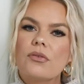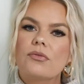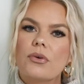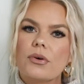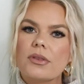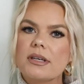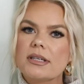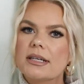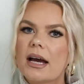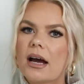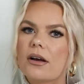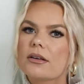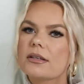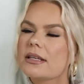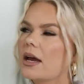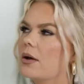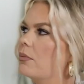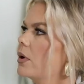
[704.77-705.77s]
For the
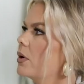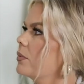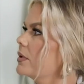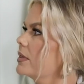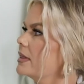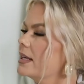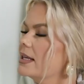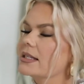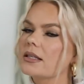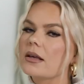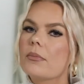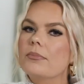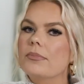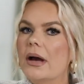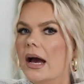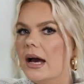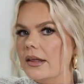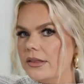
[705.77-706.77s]
towels, I went with these
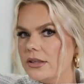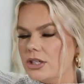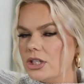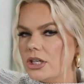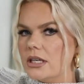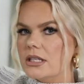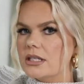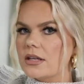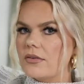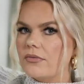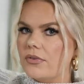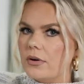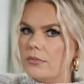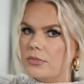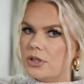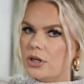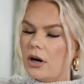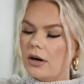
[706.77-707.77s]
bath sheets
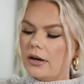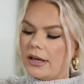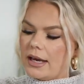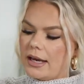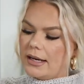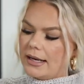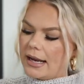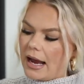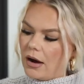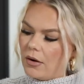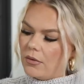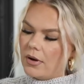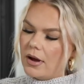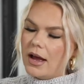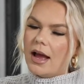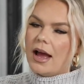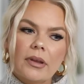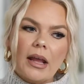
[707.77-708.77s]
from Target. Now,
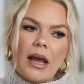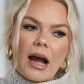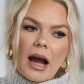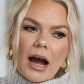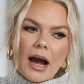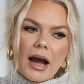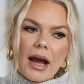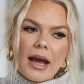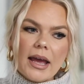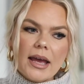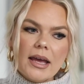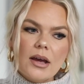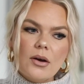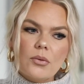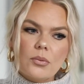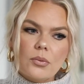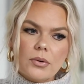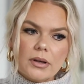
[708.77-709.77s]

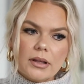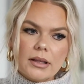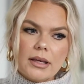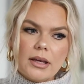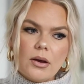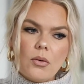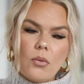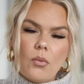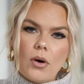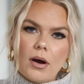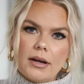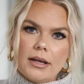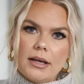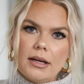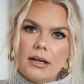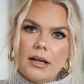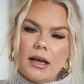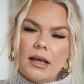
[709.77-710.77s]
I really
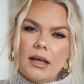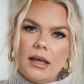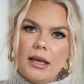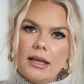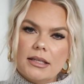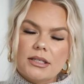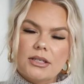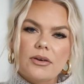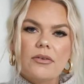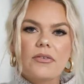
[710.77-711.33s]
wanted it to